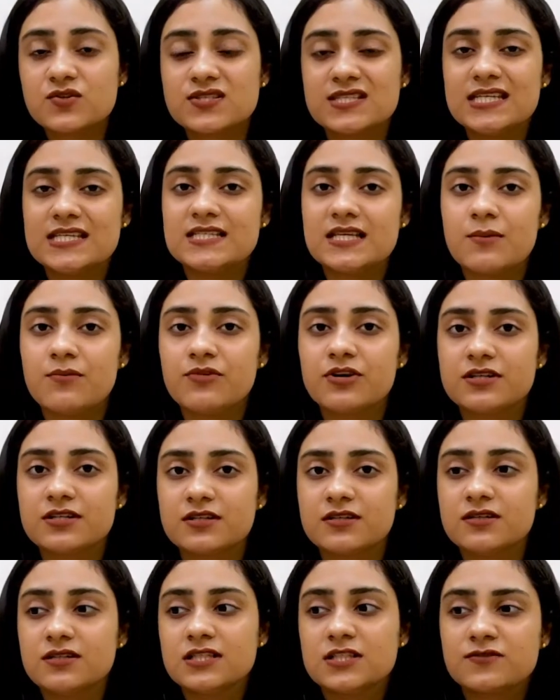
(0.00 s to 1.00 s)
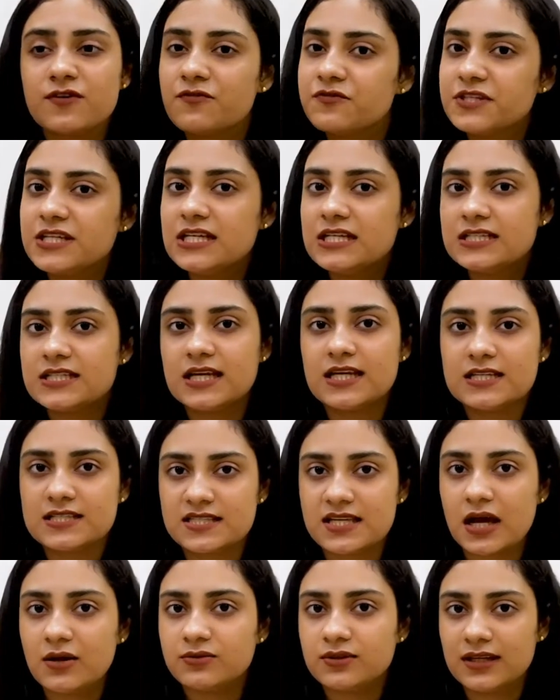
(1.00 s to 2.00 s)
see some returns 15 days
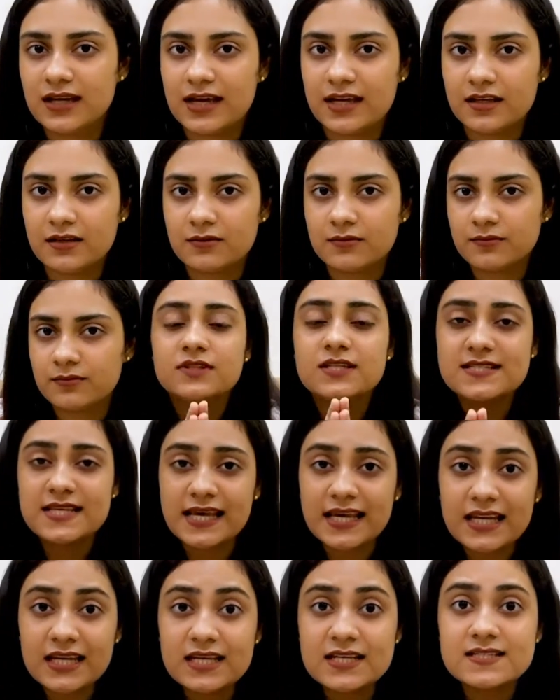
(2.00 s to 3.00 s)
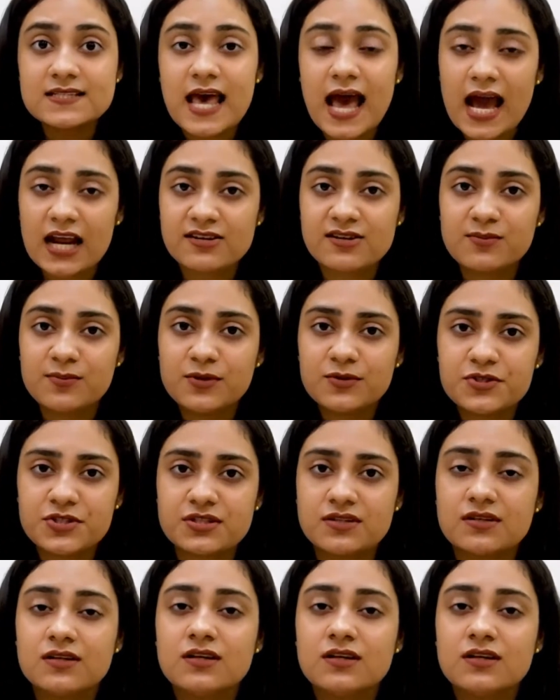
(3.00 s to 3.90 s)
down the line. The second is attribution.